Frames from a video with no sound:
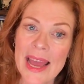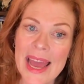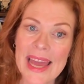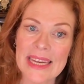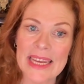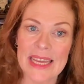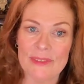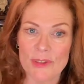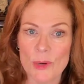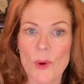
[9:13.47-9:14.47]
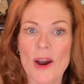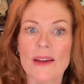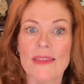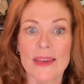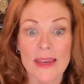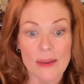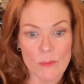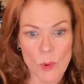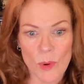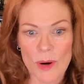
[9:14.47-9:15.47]
And if you are thinking
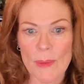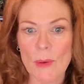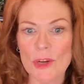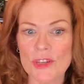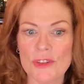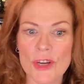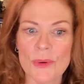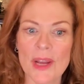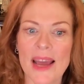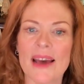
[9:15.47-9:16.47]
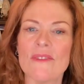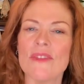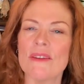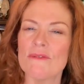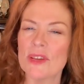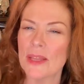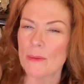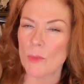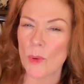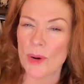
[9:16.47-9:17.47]
more about what you don't have than feeling
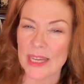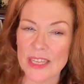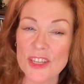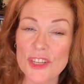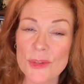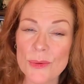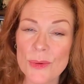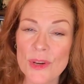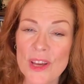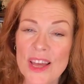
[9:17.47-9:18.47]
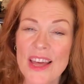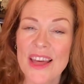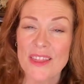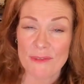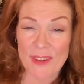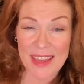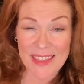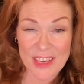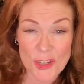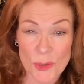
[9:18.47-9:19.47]
more into the faith
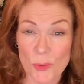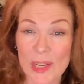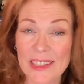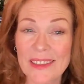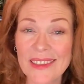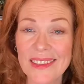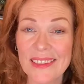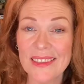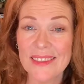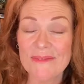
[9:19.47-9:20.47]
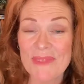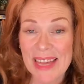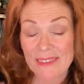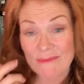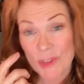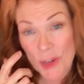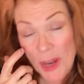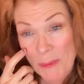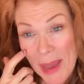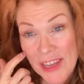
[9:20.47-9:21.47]
that you will, then you're
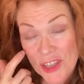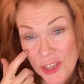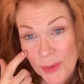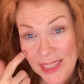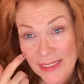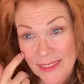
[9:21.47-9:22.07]
not a match to it.